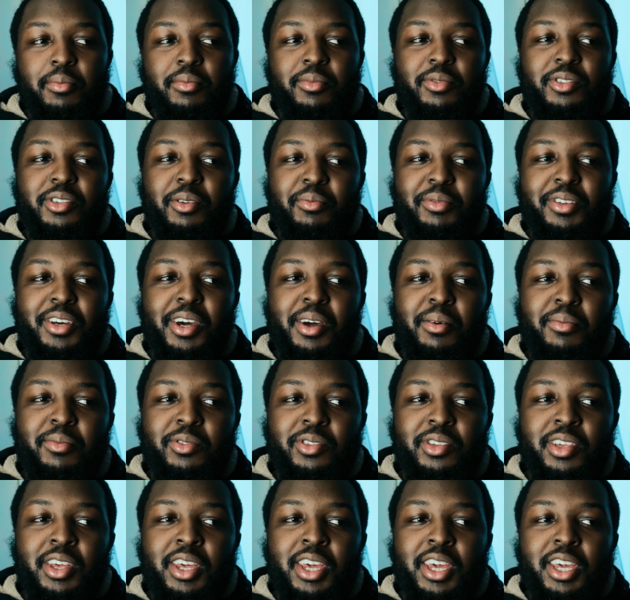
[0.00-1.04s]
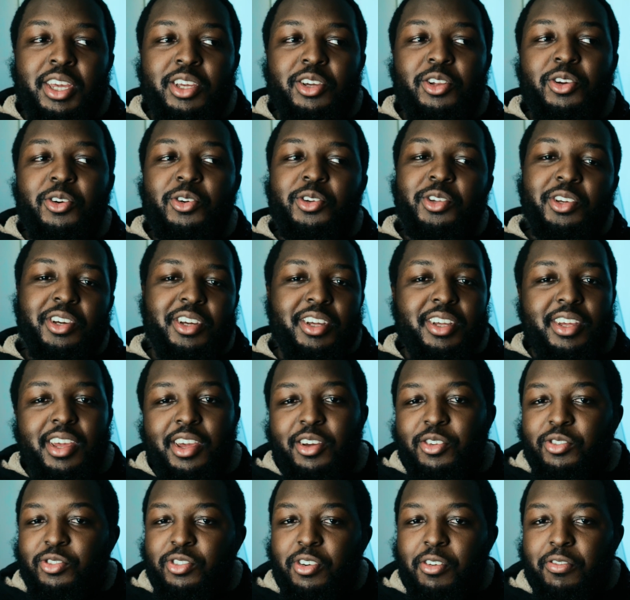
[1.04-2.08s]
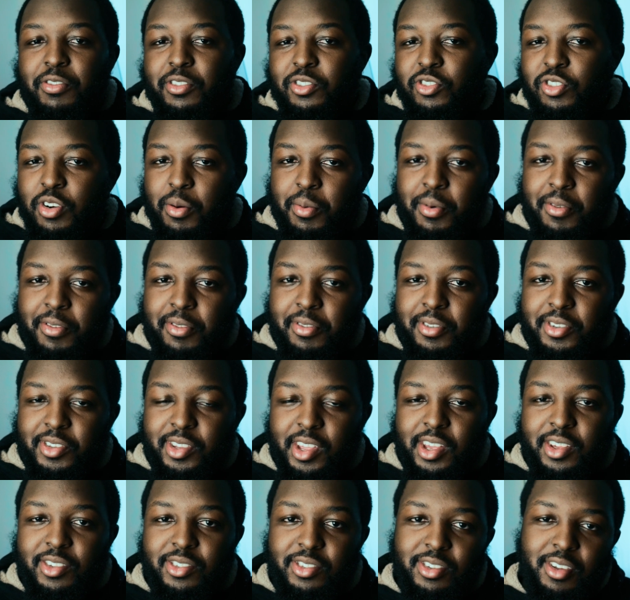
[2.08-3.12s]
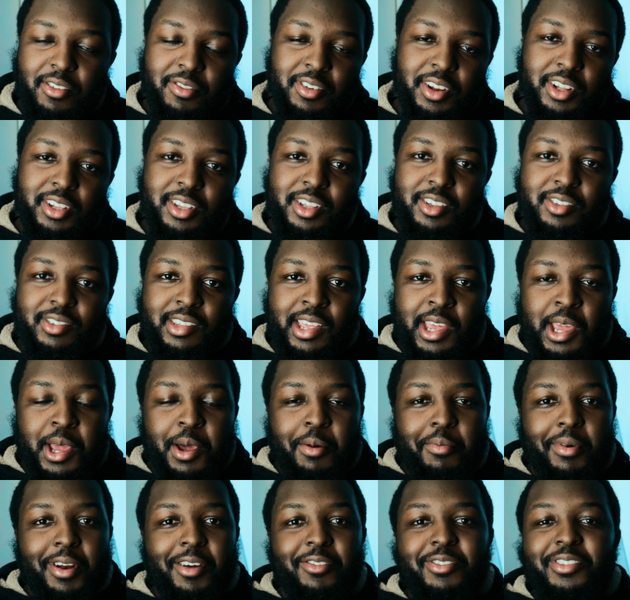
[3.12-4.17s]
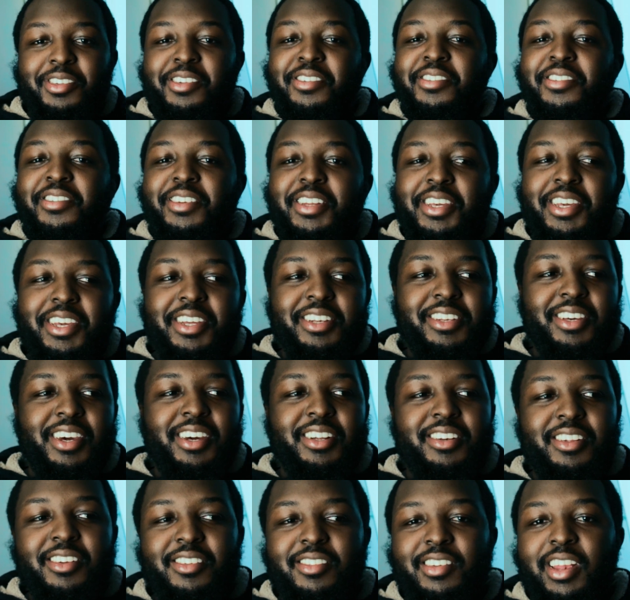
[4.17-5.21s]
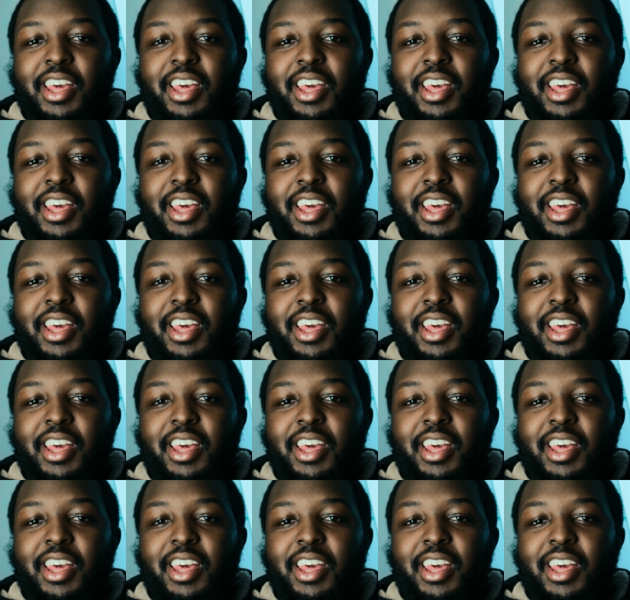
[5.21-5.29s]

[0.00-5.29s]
sometimes you could get yourself in trouble for saying stuff like this. But I've seen sneaky tactics